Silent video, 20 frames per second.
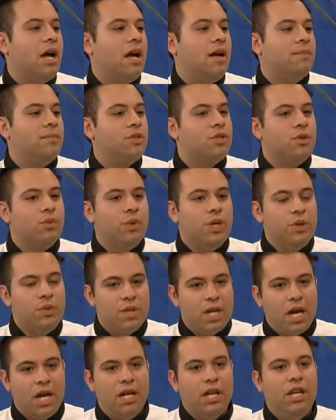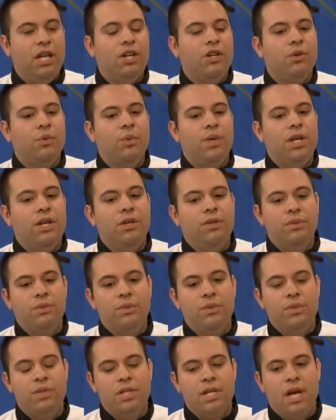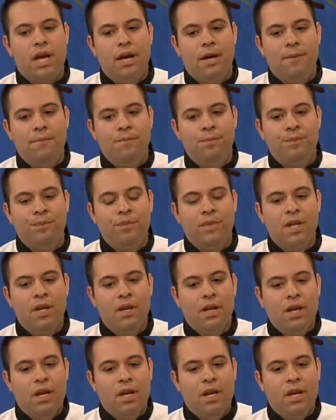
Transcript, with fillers: Um, right. So we use honey or we use. Um,